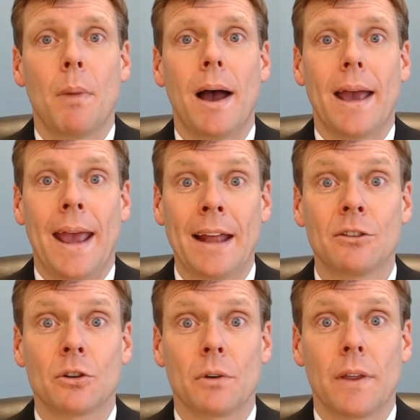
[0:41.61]
by
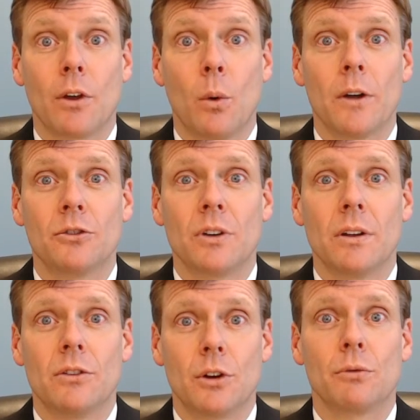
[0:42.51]
answering the
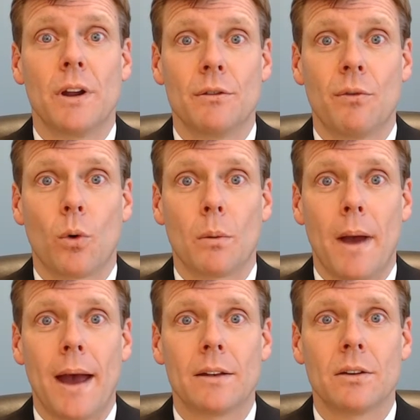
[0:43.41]
questions in written
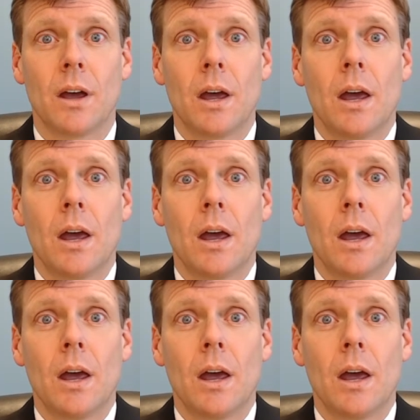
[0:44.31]
format.